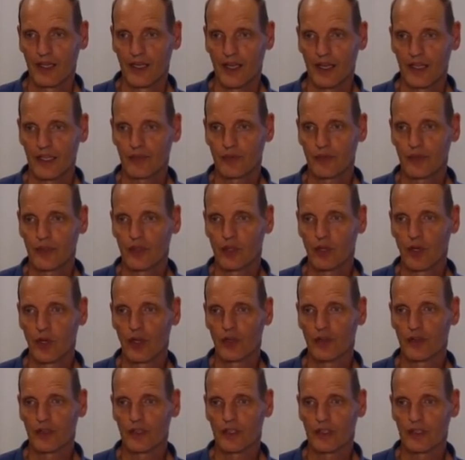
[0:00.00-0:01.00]
And if we
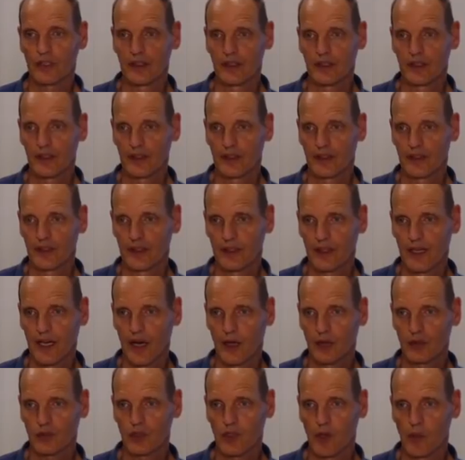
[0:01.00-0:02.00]
call the
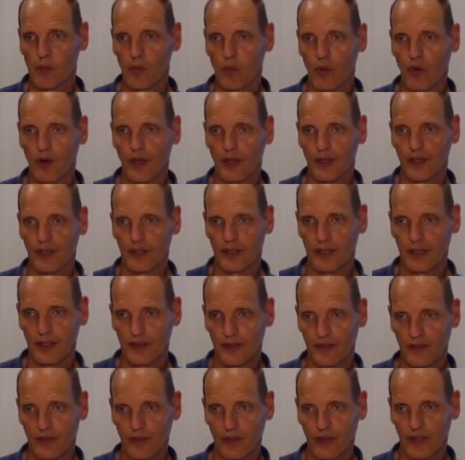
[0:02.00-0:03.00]
outcome
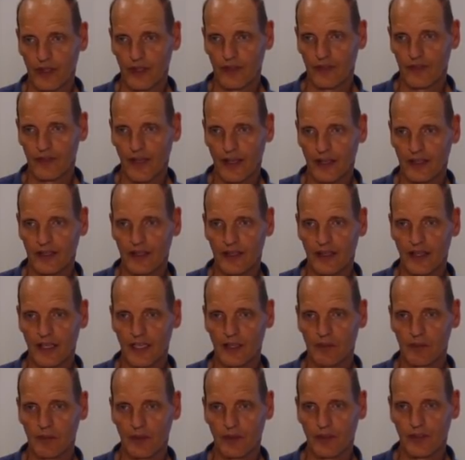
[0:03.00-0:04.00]
1 for infected
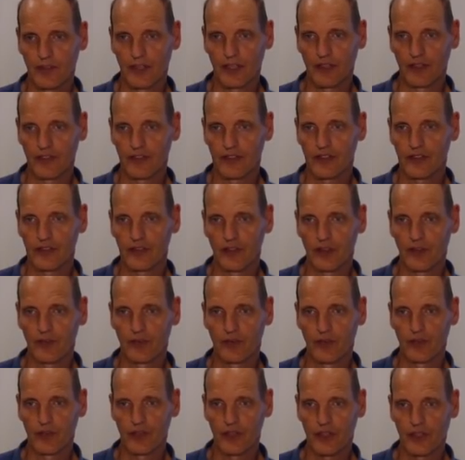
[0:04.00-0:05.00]
animals and 0
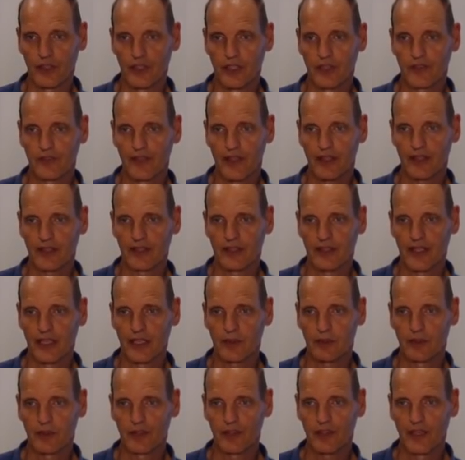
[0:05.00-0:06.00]
for non-infected
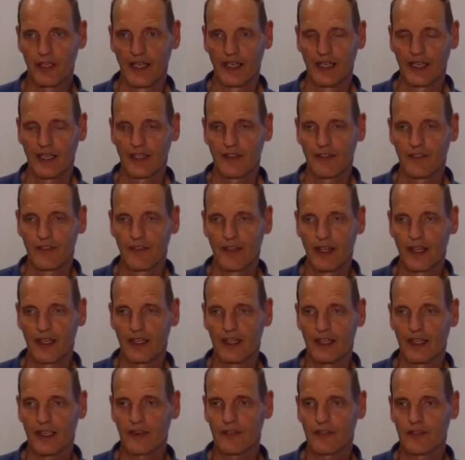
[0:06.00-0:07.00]
animals,
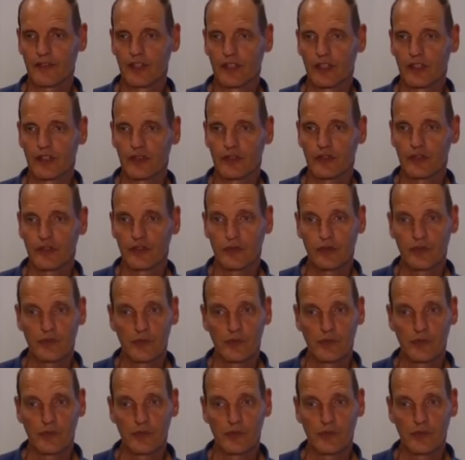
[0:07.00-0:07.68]
then if the